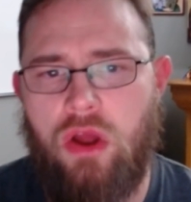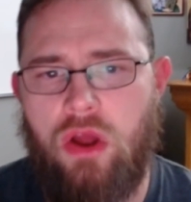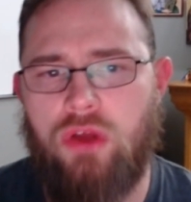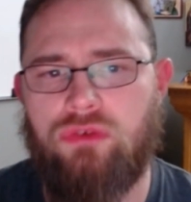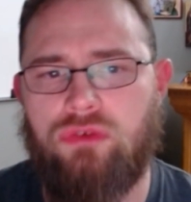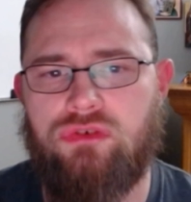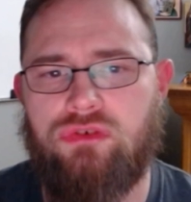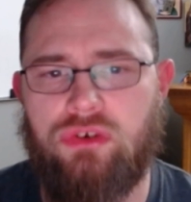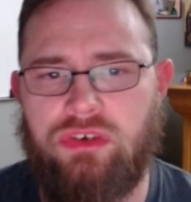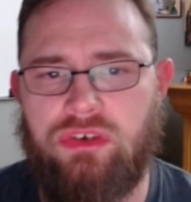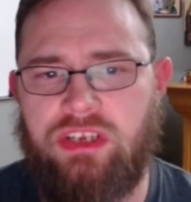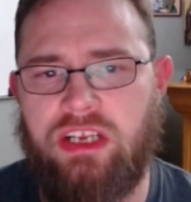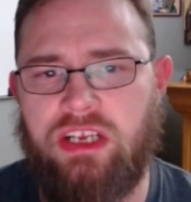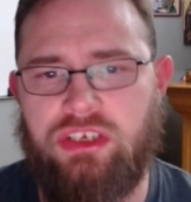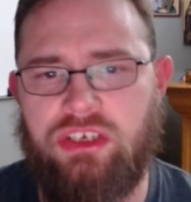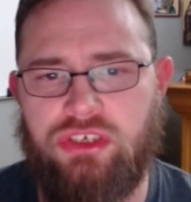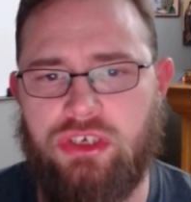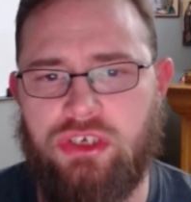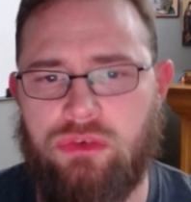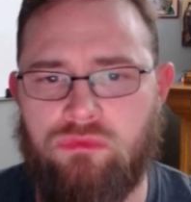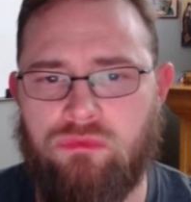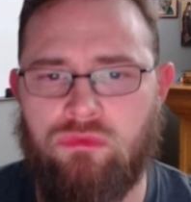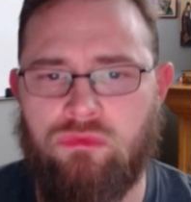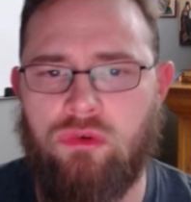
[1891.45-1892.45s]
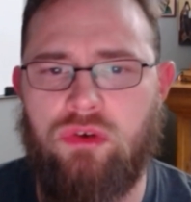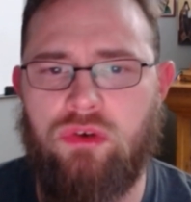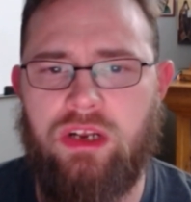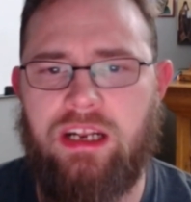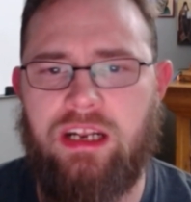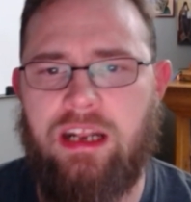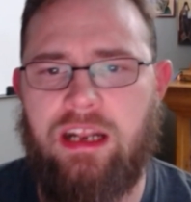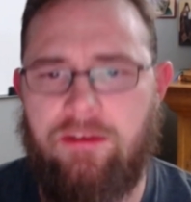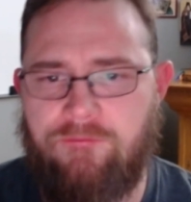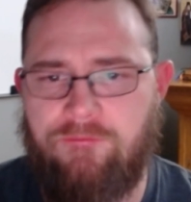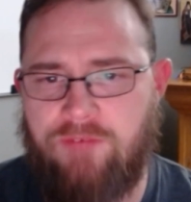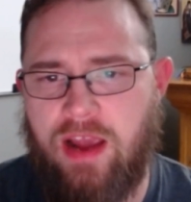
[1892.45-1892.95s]
Tradition, rooted
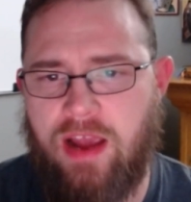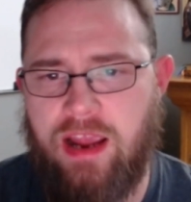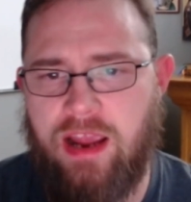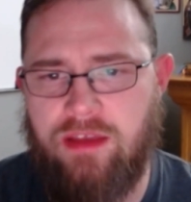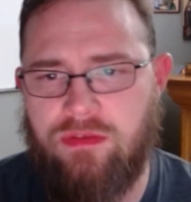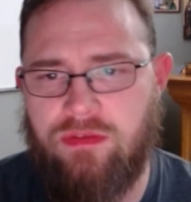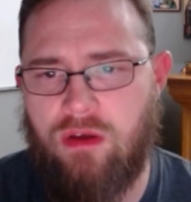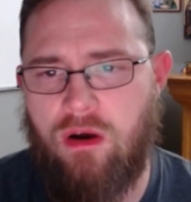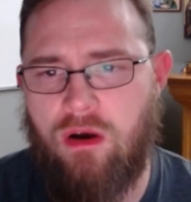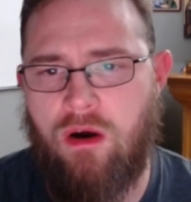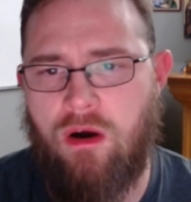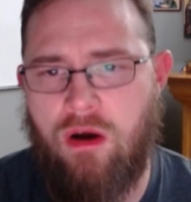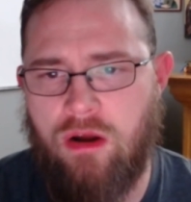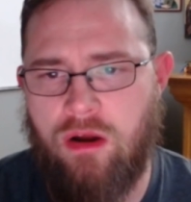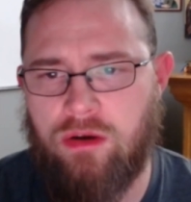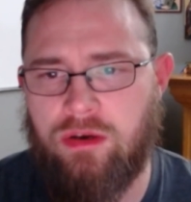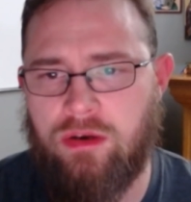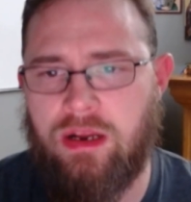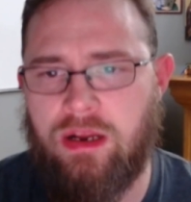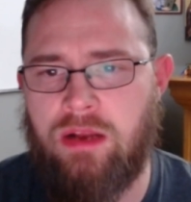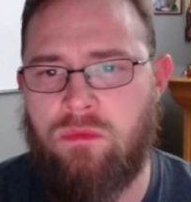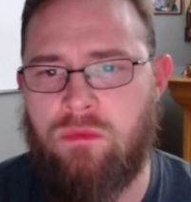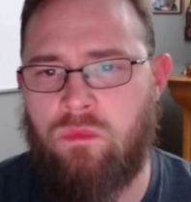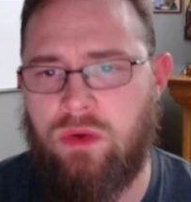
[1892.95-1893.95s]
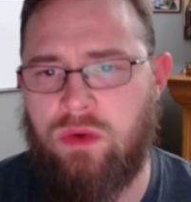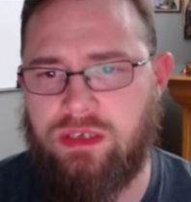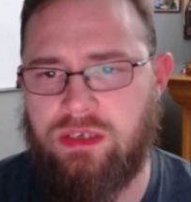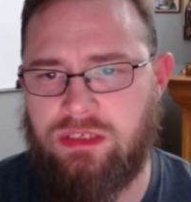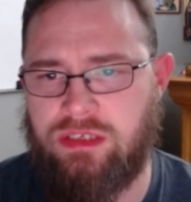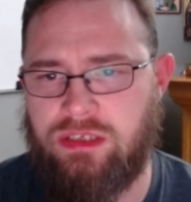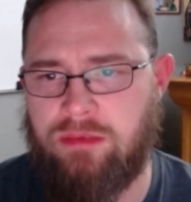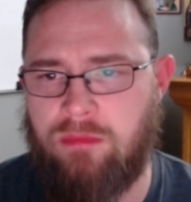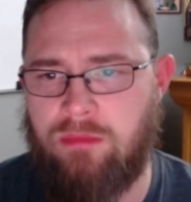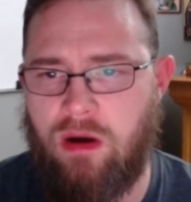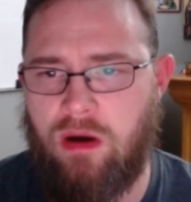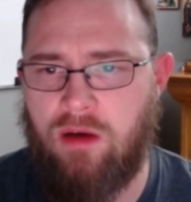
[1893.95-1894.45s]
in faith, honor, and
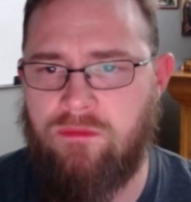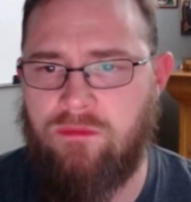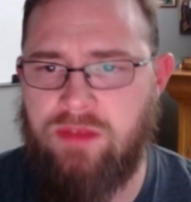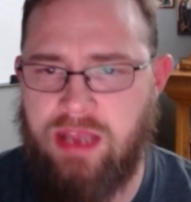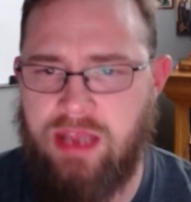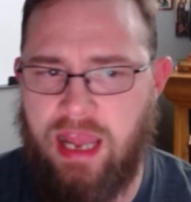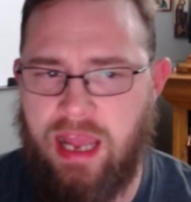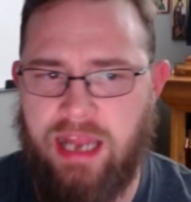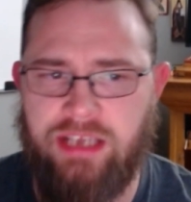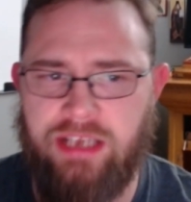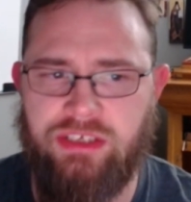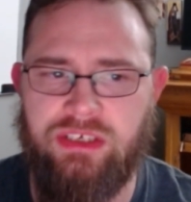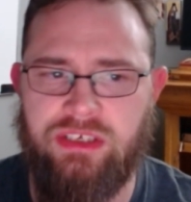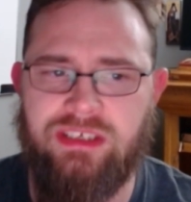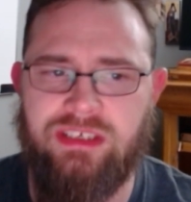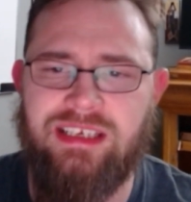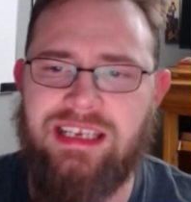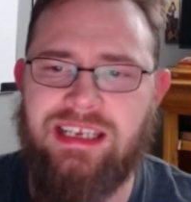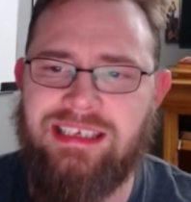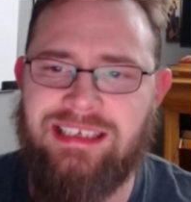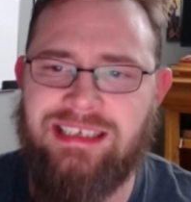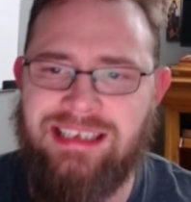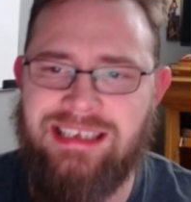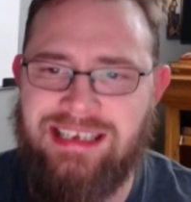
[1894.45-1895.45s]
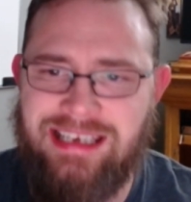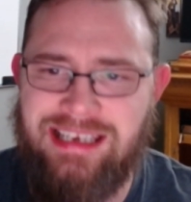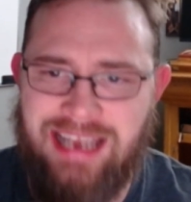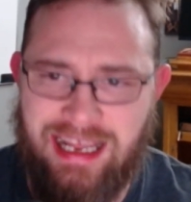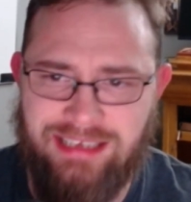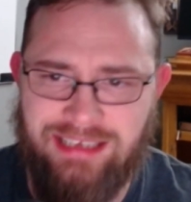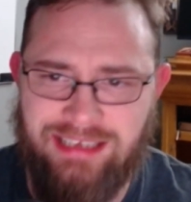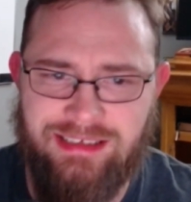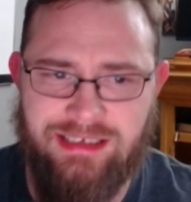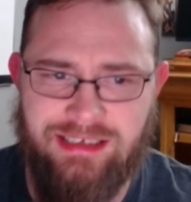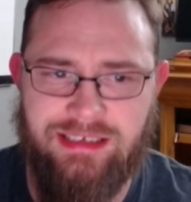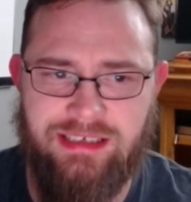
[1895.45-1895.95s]
wisdom of the ages, is
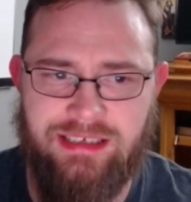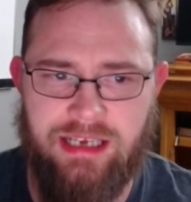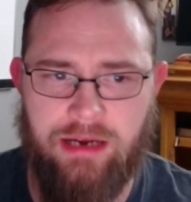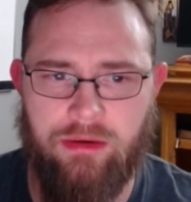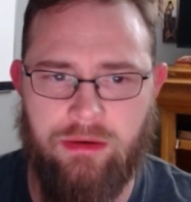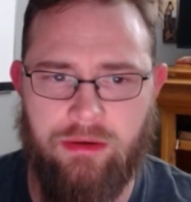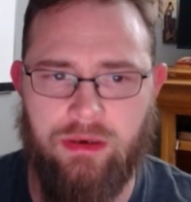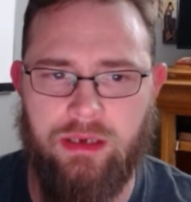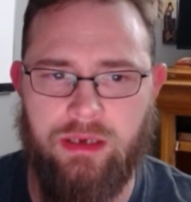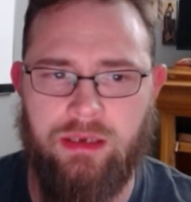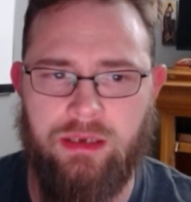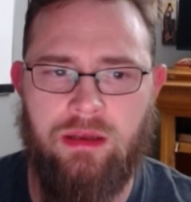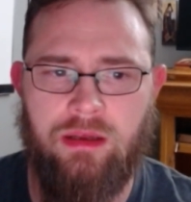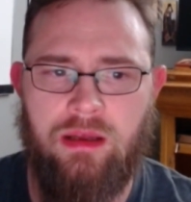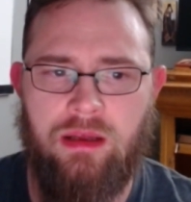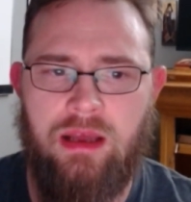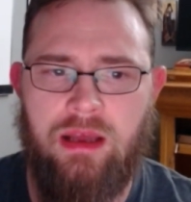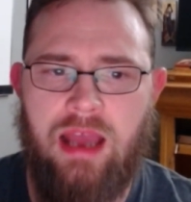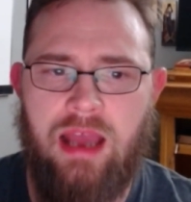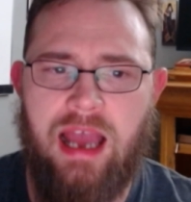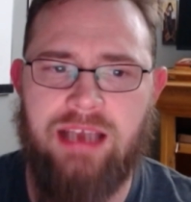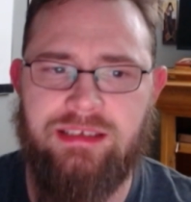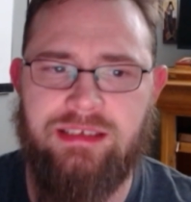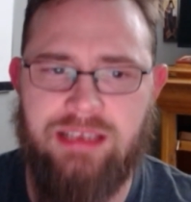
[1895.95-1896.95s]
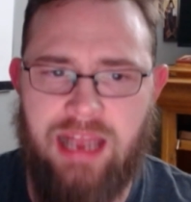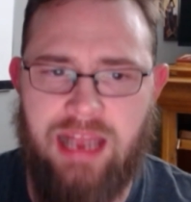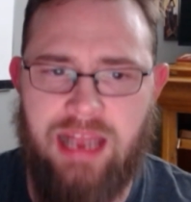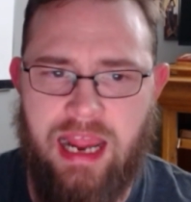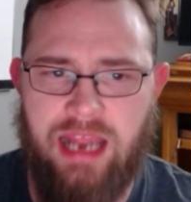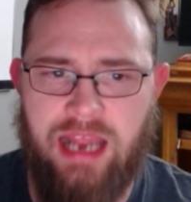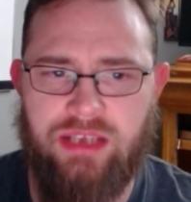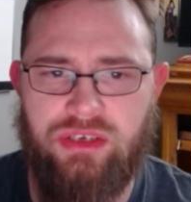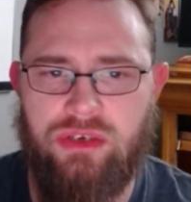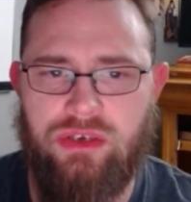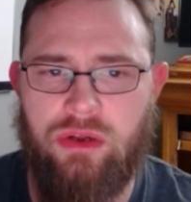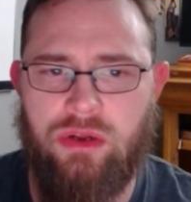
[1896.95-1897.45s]
necessary as an
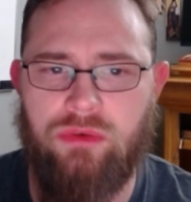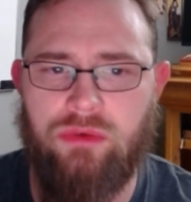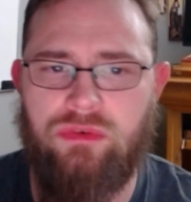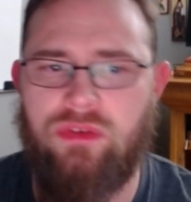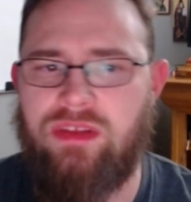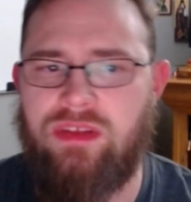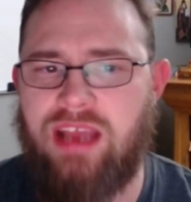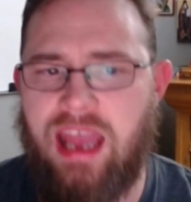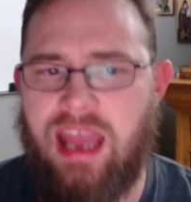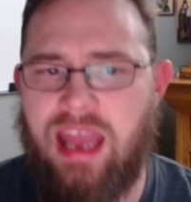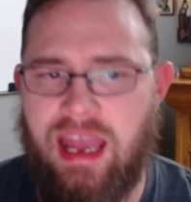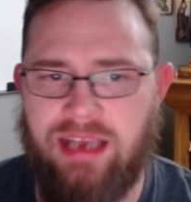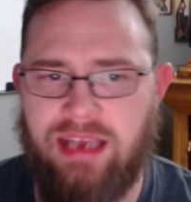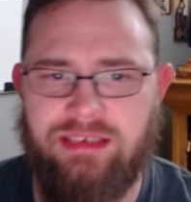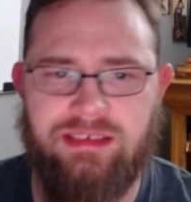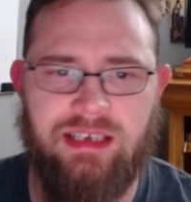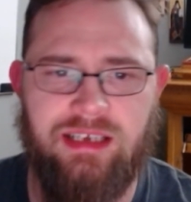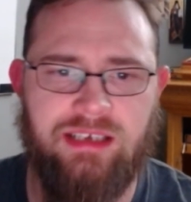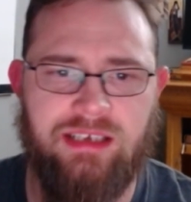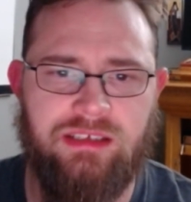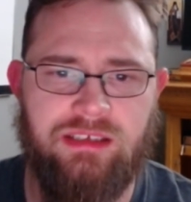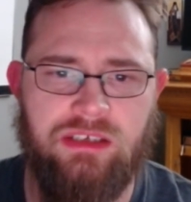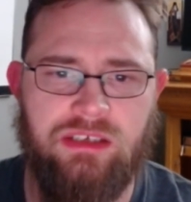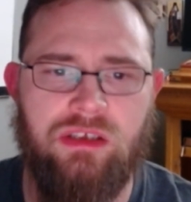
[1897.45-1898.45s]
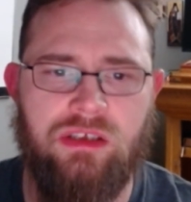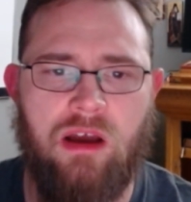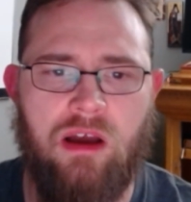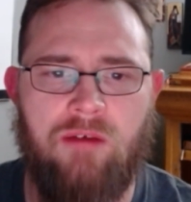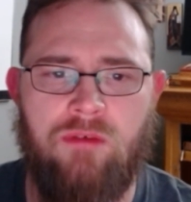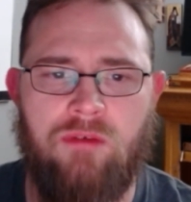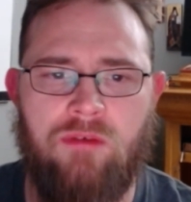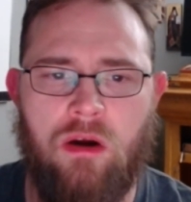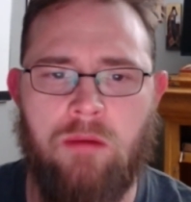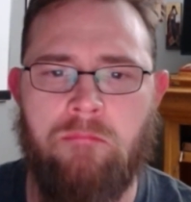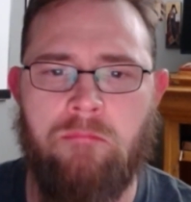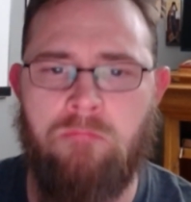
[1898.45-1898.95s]
antidote to the excesses of
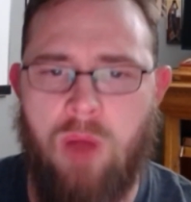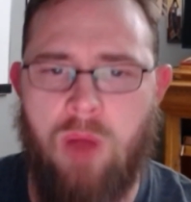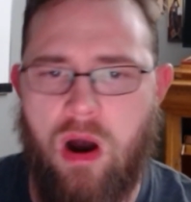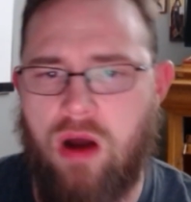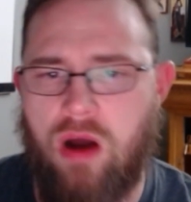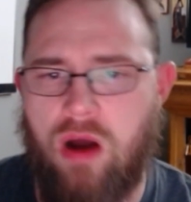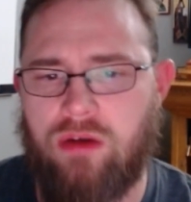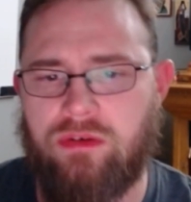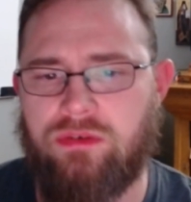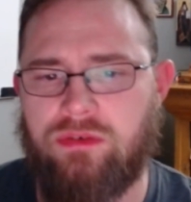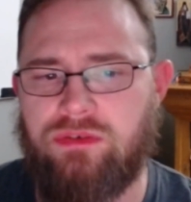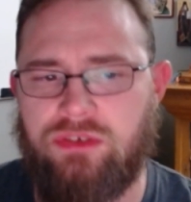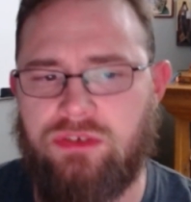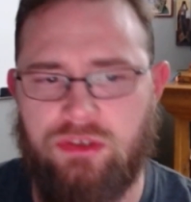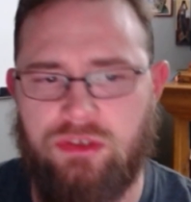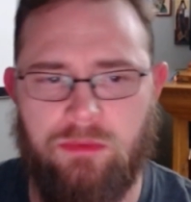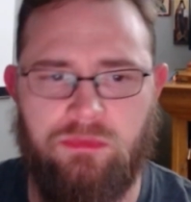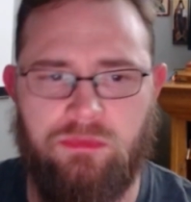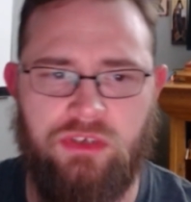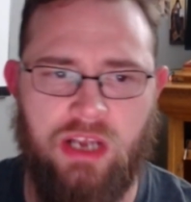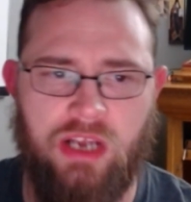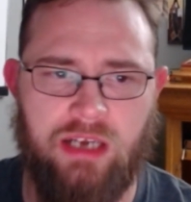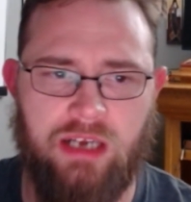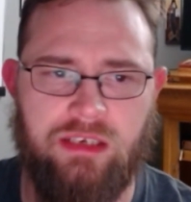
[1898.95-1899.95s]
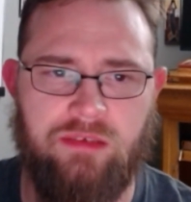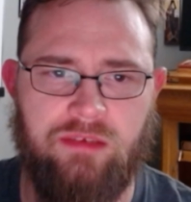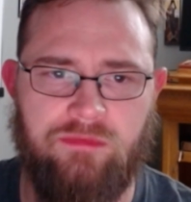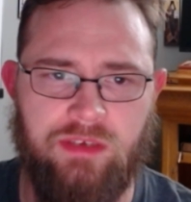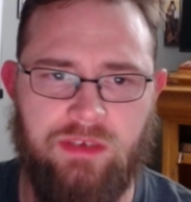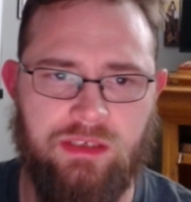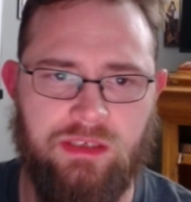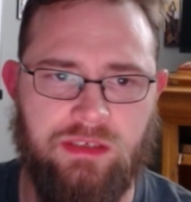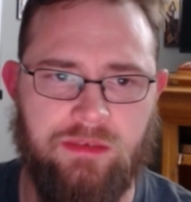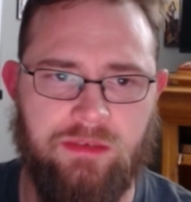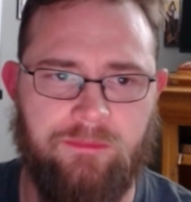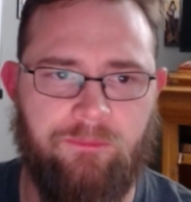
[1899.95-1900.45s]
our modern
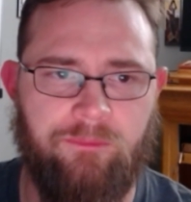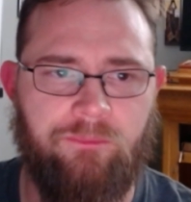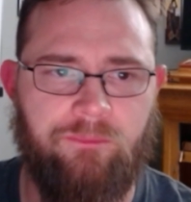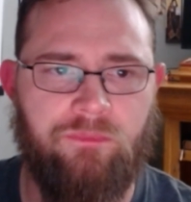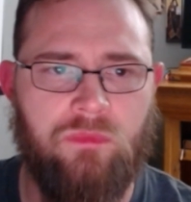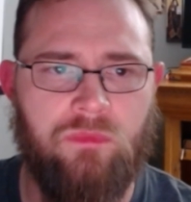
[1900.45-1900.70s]
subjectivism.